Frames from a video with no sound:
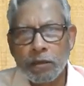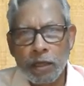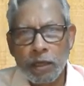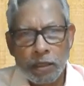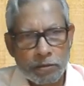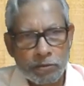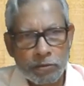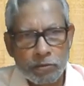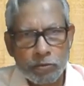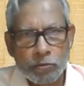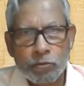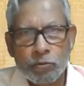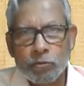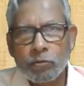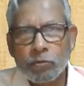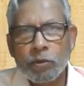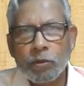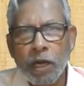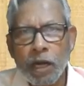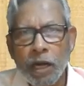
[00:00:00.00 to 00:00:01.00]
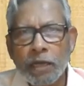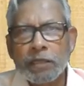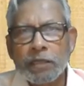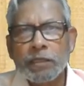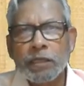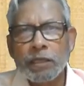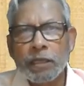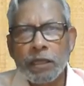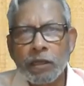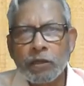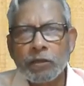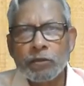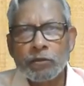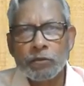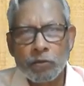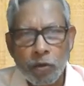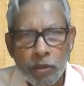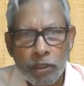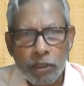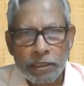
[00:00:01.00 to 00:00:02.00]
has to earn the
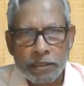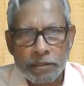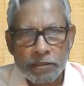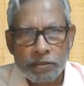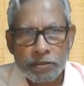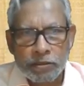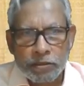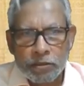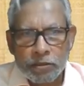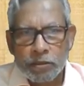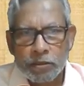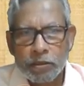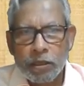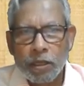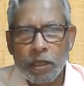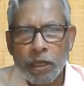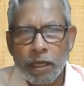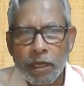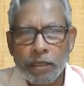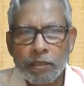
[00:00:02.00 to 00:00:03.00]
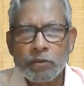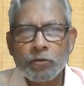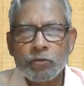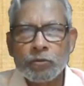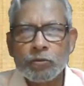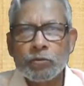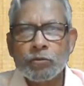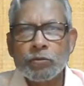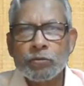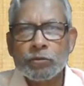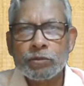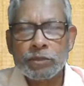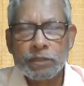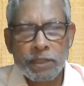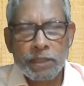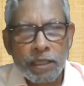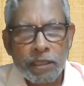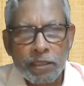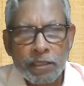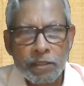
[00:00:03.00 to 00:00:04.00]
knowledge and to
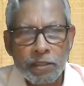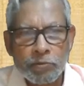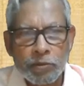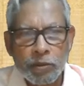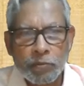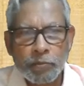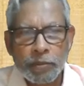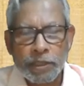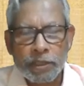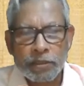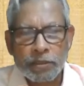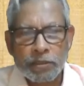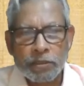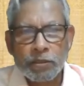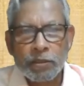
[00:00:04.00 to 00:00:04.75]
skill development